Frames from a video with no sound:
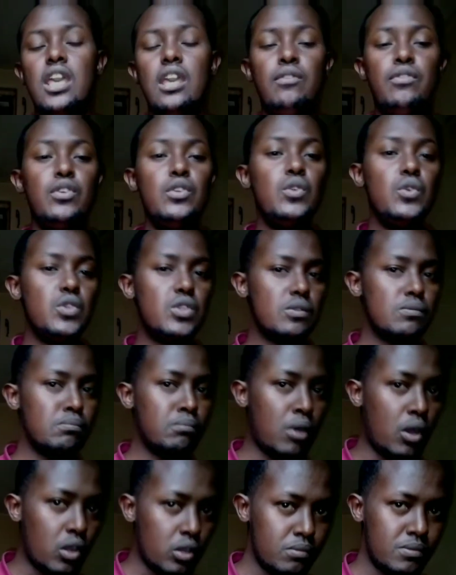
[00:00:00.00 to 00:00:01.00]
If you do
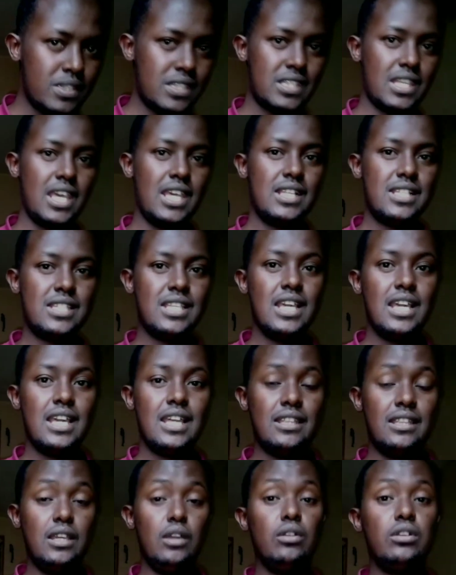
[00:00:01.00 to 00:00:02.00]
small mistakes,
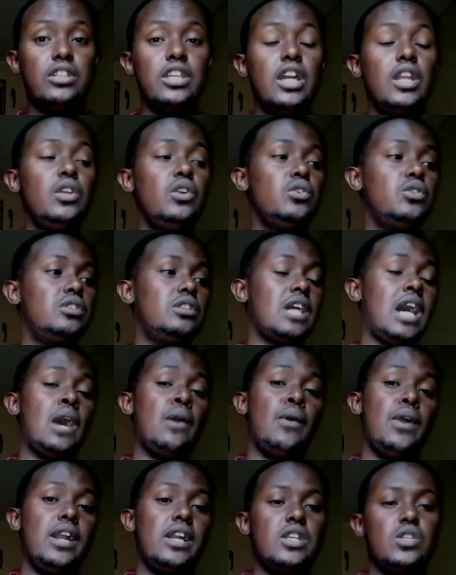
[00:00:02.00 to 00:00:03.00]
they will tell you
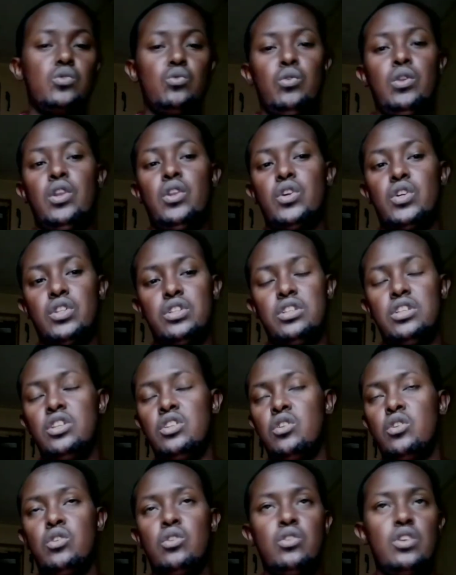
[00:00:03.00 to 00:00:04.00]
our ex will not,
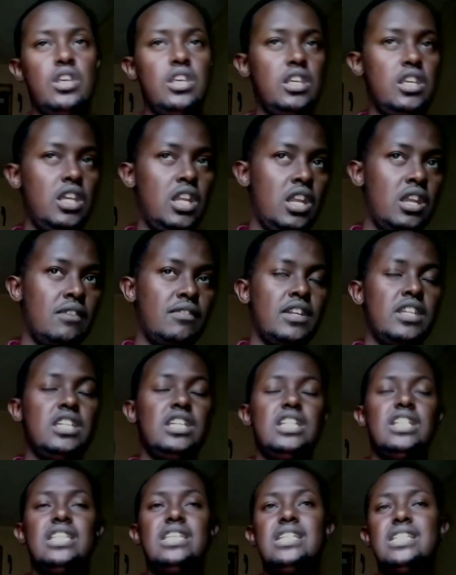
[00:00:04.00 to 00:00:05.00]
you know, he never
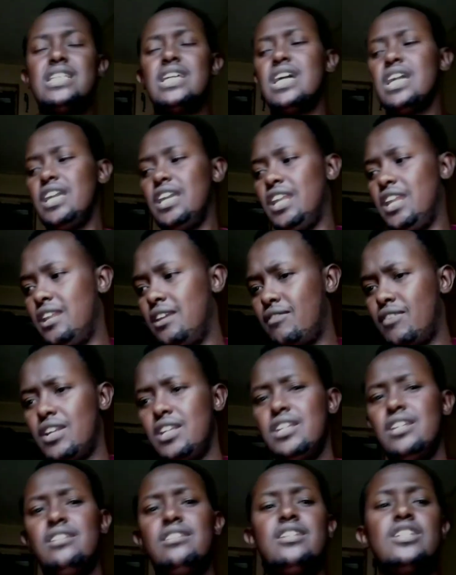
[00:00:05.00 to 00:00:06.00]
did this, he never
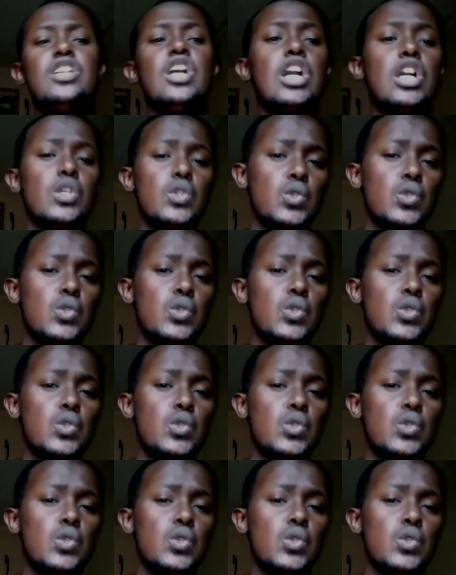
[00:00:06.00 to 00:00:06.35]
did this.